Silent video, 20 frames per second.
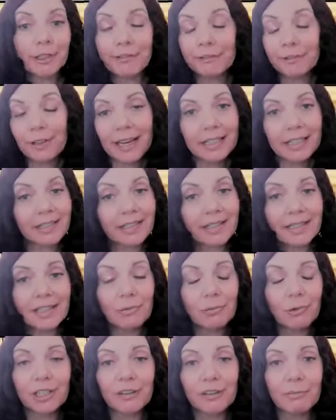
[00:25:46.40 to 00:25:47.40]

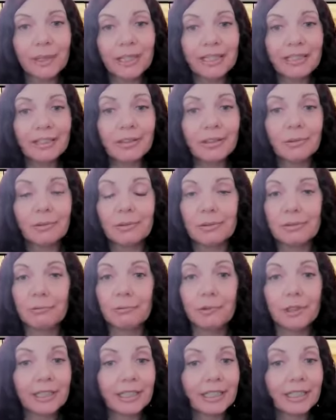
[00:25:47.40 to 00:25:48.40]
reflexes would have been
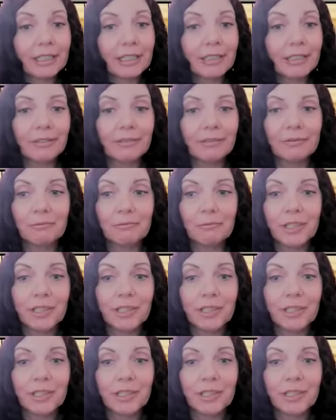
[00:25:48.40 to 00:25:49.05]
really